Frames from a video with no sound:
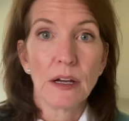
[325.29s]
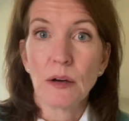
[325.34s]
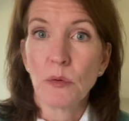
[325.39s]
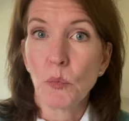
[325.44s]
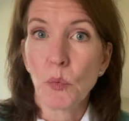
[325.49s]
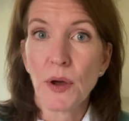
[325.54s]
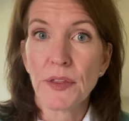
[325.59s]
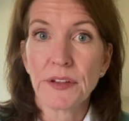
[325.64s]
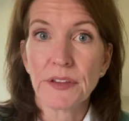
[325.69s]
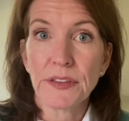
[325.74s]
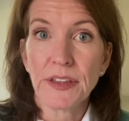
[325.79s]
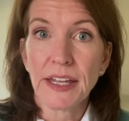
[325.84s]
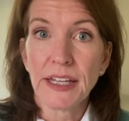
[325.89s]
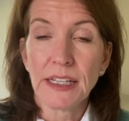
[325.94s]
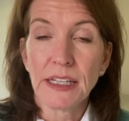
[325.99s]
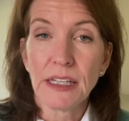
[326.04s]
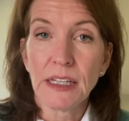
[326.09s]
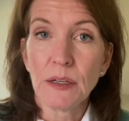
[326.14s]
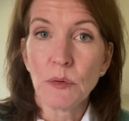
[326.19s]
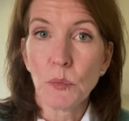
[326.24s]
whether they
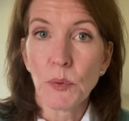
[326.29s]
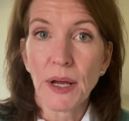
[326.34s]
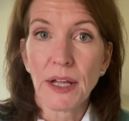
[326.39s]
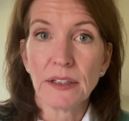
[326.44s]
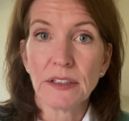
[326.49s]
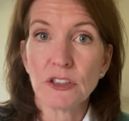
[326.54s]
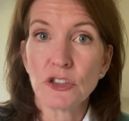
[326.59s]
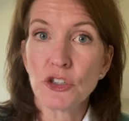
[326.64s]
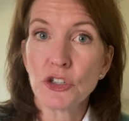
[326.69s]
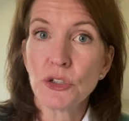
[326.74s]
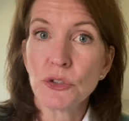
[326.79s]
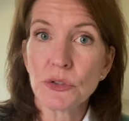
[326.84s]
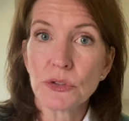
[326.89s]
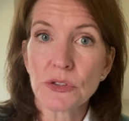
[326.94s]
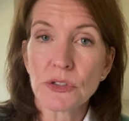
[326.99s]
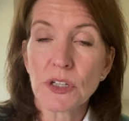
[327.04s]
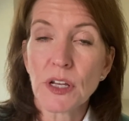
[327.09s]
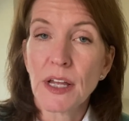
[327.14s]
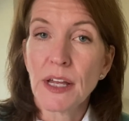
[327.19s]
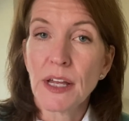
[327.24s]
eat well and
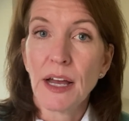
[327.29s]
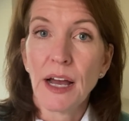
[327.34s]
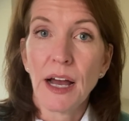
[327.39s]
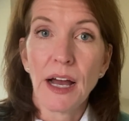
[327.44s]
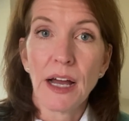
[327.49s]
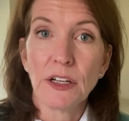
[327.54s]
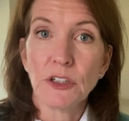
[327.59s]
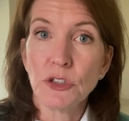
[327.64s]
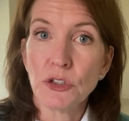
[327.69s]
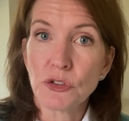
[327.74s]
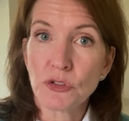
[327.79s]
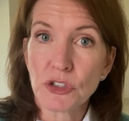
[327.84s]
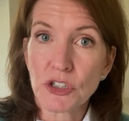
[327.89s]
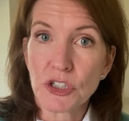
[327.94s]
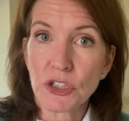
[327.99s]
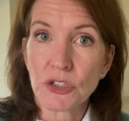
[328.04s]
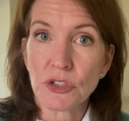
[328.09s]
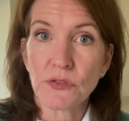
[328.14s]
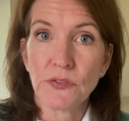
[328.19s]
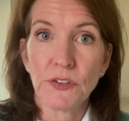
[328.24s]
choose
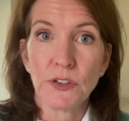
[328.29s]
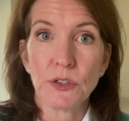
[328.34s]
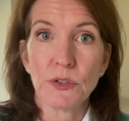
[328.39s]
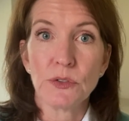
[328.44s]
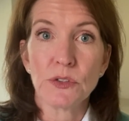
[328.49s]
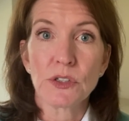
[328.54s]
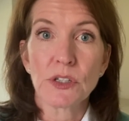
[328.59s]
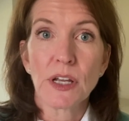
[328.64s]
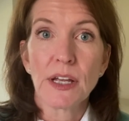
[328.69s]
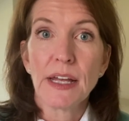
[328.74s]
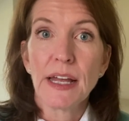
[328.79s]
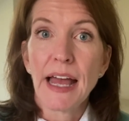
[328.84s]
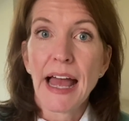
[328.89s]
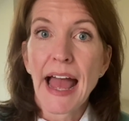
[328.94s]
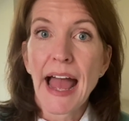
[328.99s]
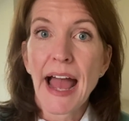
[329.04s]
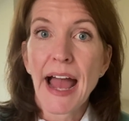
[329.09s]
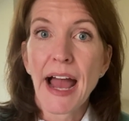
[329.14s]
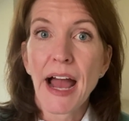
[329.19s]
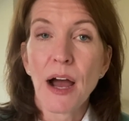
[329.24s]
nutritious foods,
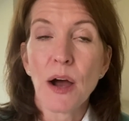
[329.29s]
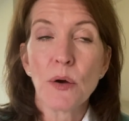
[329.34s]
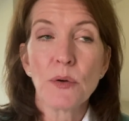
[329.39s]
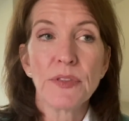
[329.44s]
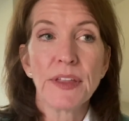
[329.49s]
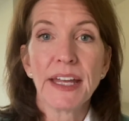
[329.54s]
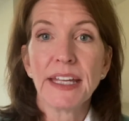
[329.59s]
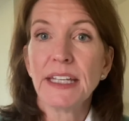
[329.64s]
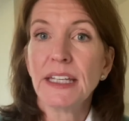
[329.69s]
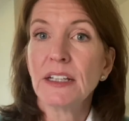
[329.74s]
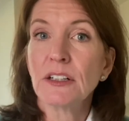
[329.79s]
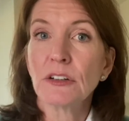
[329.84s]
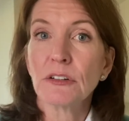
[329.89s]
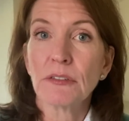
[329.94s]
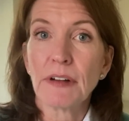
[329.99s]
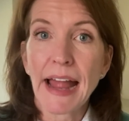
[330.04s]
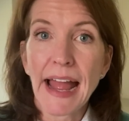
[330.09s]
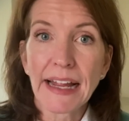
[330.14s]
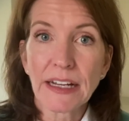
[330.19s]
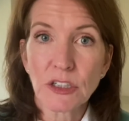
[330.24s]
how they
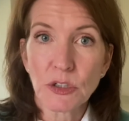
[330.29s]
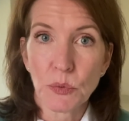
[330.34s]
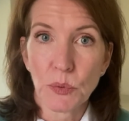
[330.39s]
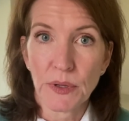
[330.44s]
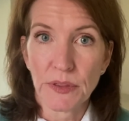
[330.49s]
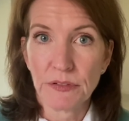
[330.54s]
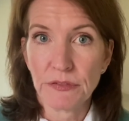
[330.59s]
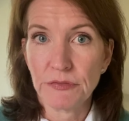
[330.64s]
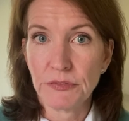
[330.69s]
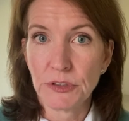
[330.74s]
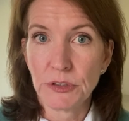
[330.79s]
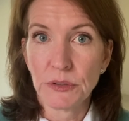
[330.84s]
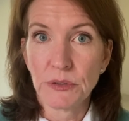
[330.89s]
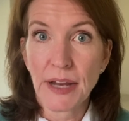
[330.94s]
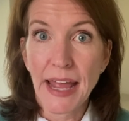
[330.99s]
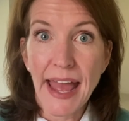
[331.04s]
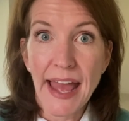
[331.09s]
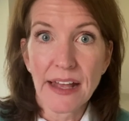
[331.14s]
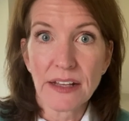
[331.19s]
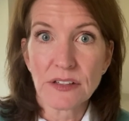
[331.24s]
interact with food
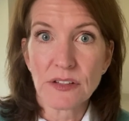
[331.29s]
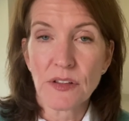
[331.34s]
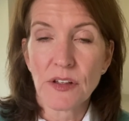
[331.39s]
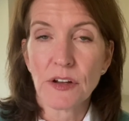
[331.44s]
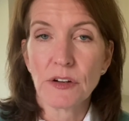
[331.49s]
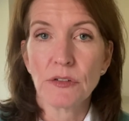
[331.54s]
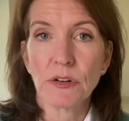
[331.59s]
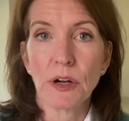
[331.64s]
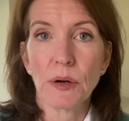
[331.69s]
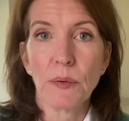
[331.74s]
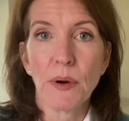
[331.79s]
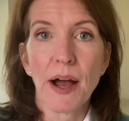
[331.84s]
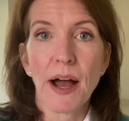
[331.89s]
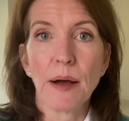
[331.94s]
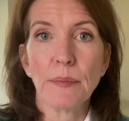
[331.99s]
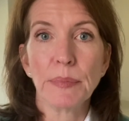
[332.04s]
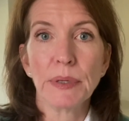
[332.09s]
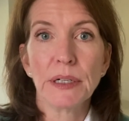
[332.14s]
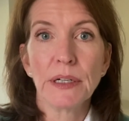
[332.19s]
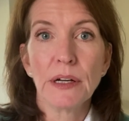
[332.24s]
as they grow
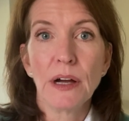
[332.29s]
up.